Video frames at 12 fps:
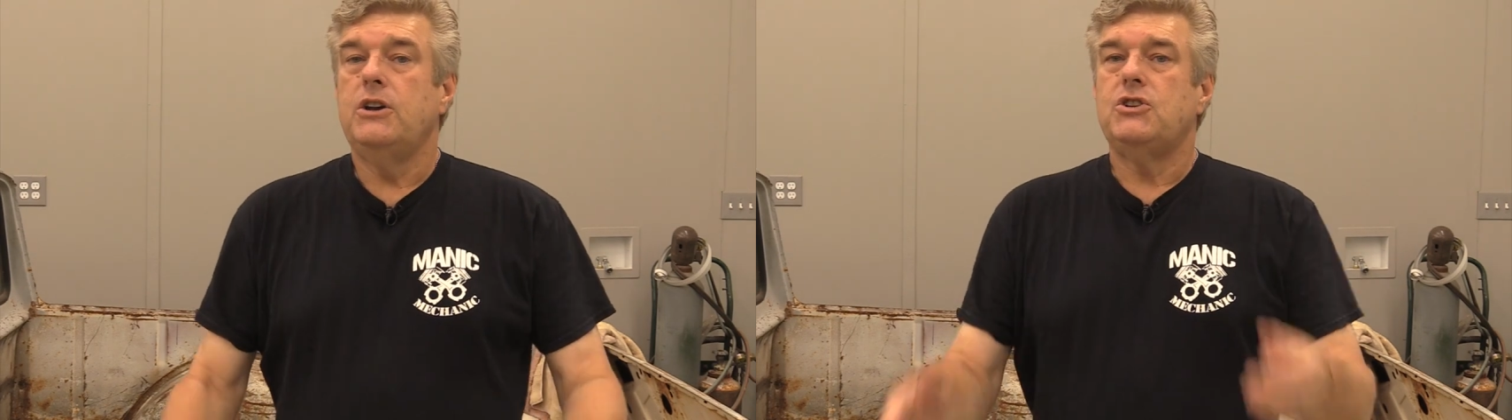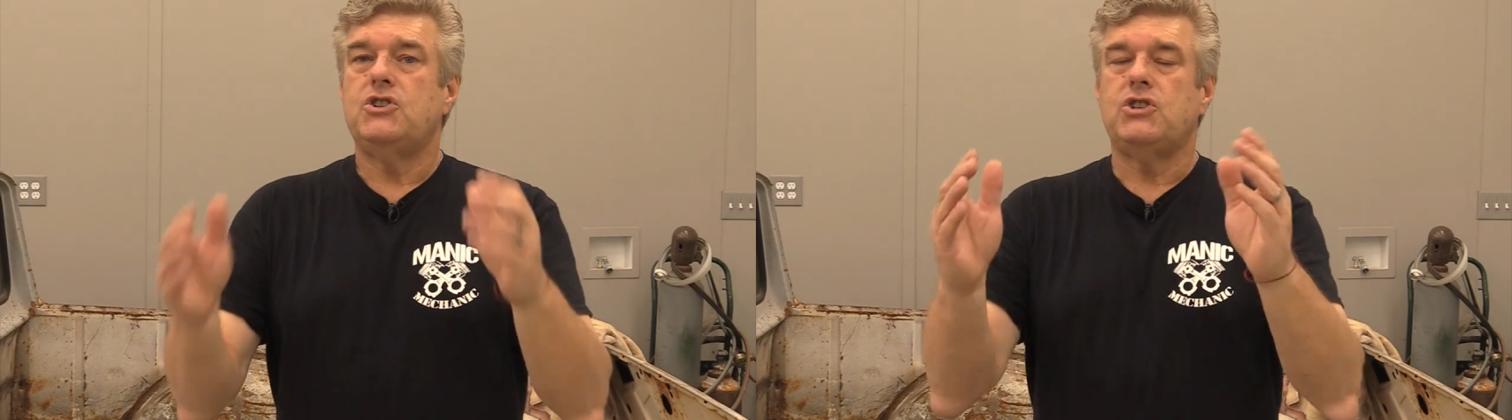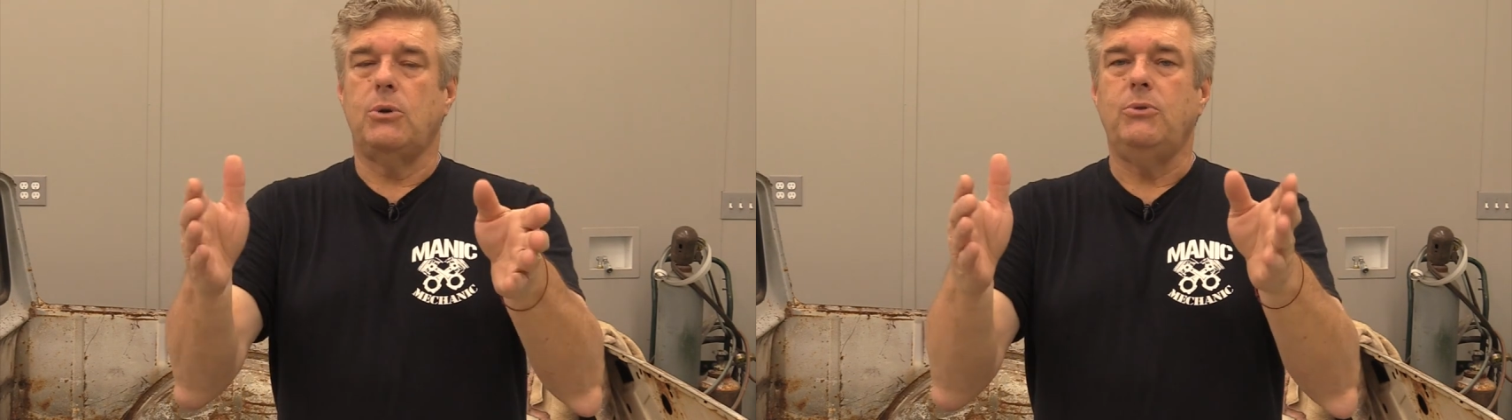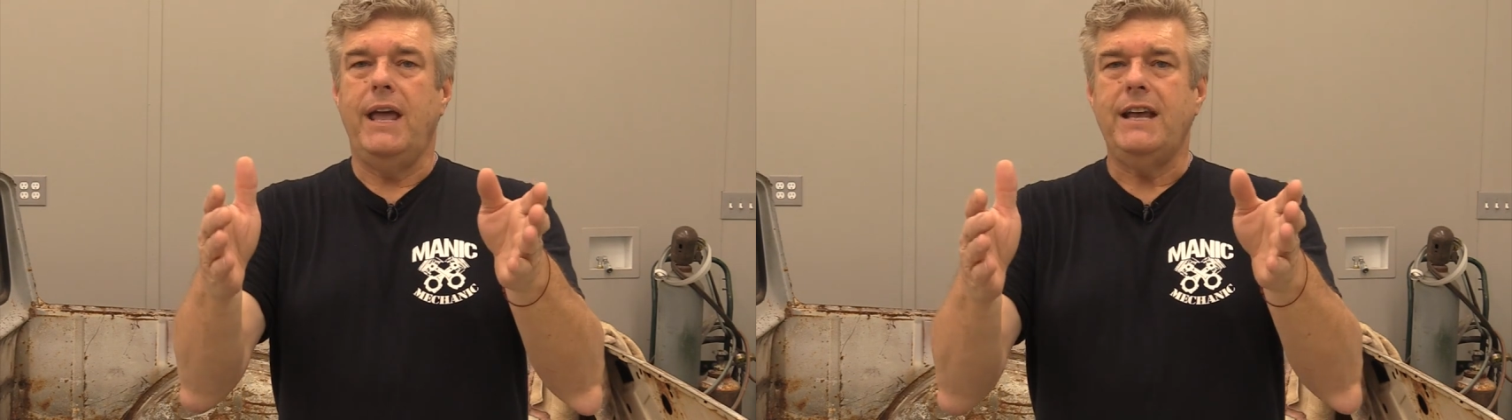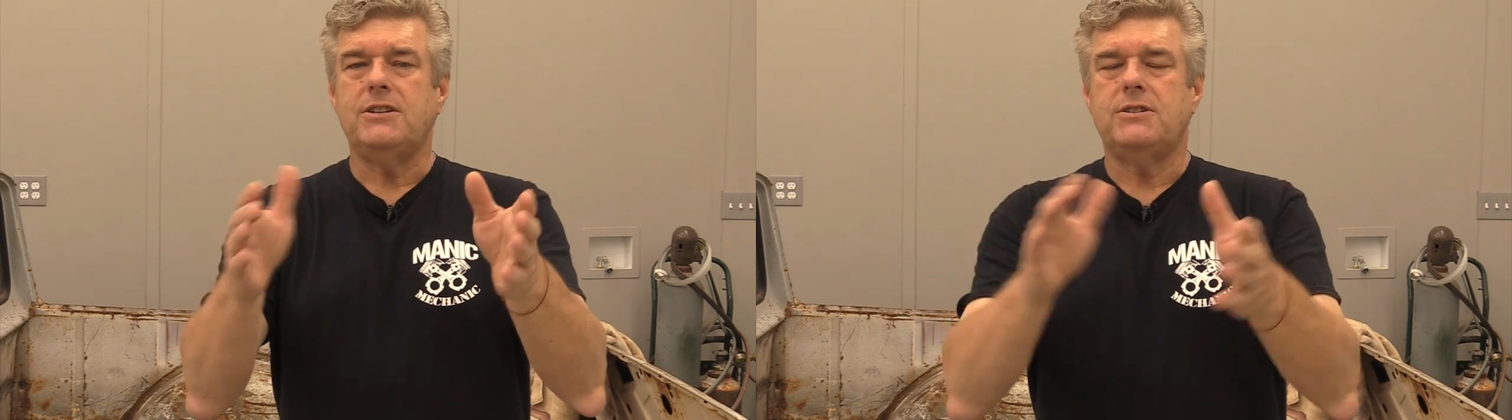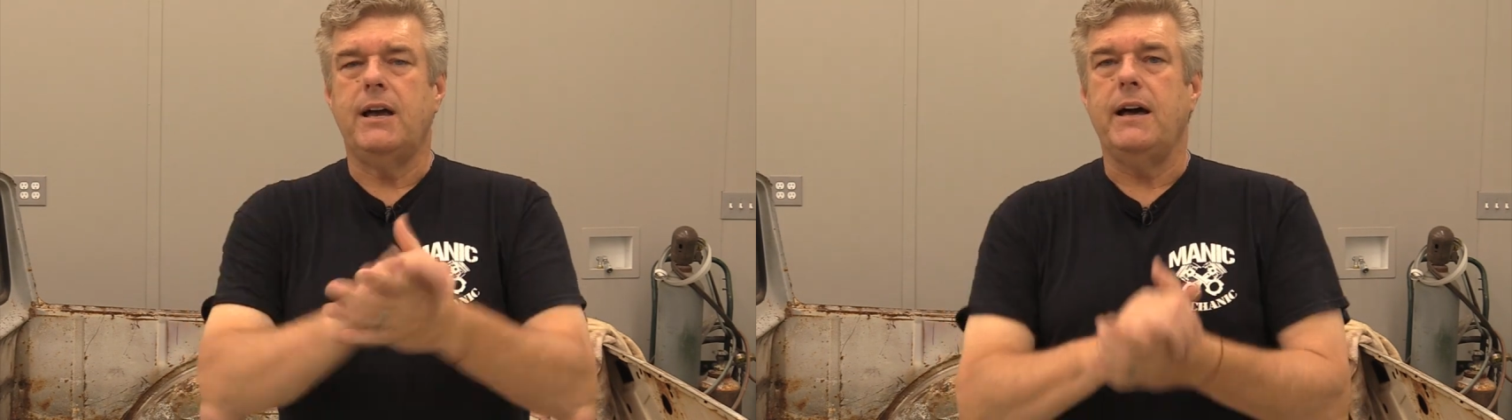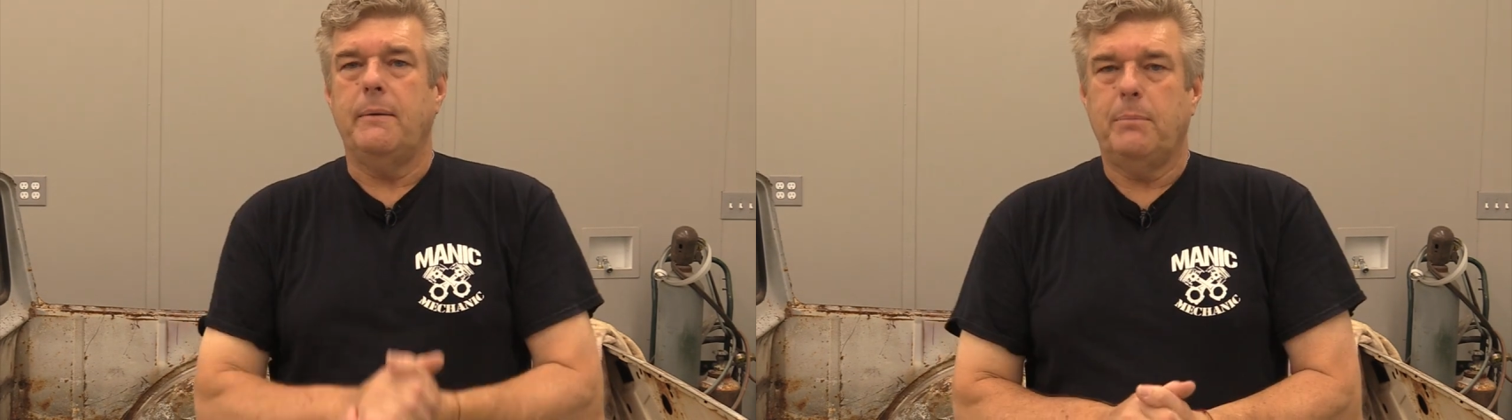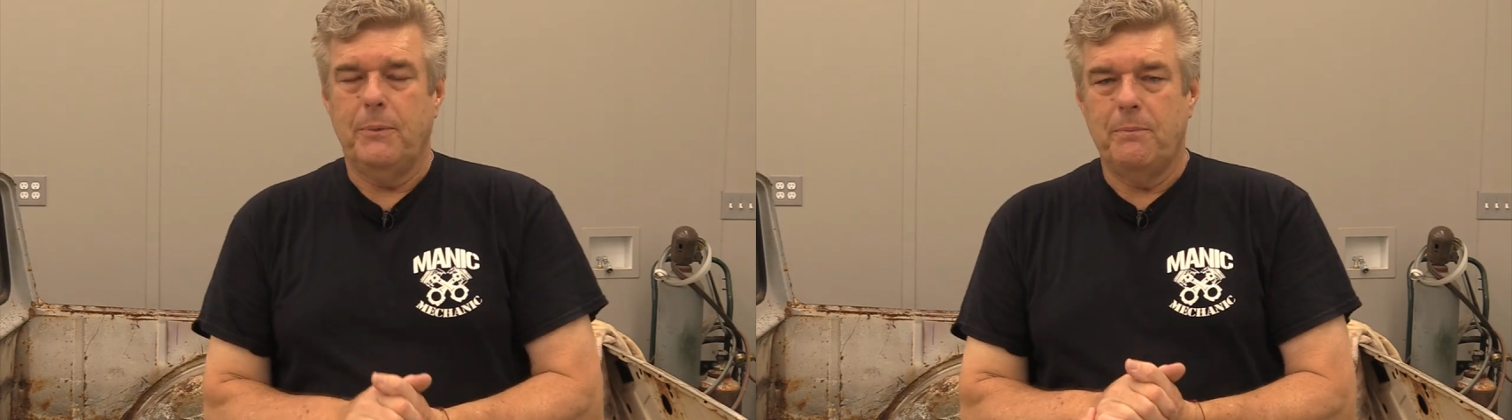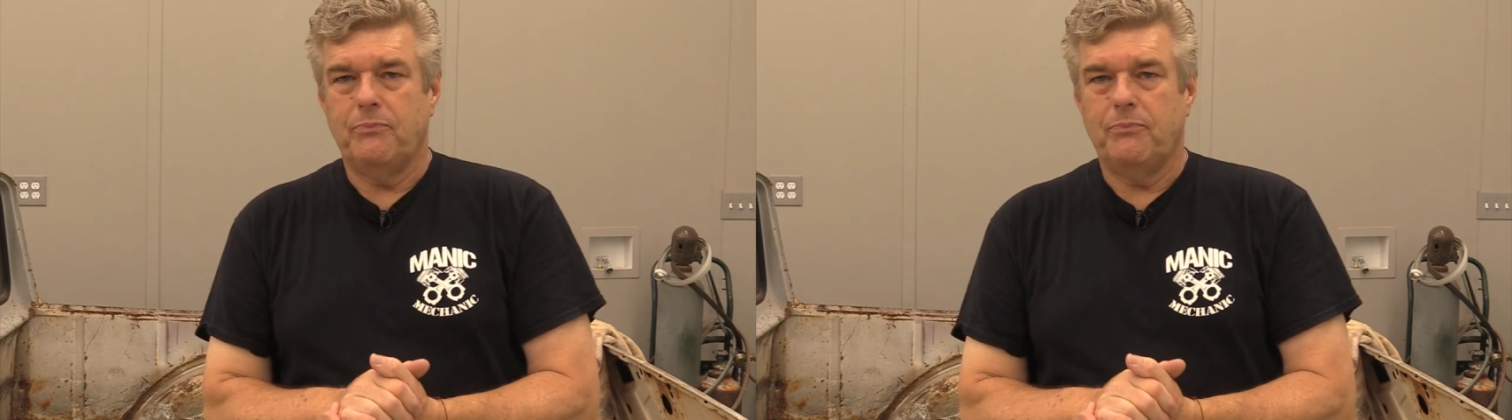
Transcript: So next up,